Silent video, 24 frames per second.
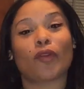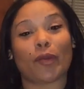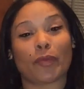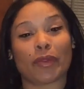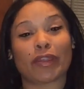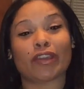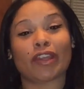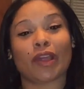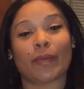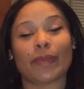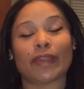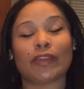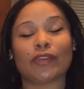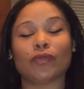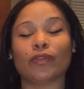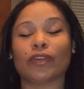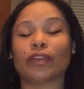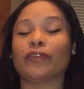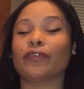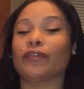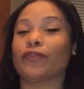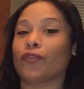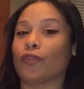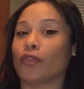what we're gonna be
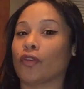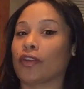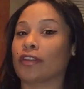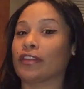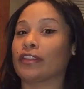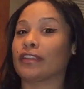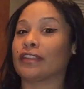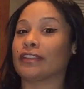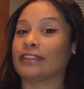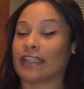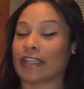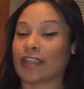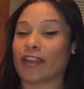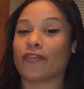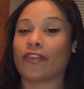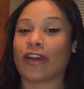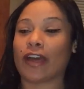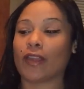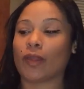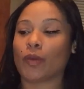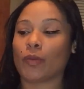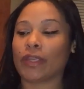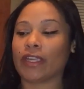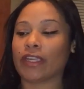doing for the day of
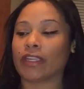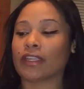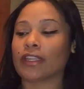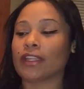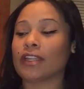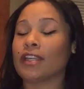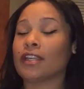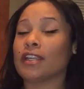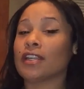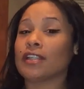Halloween.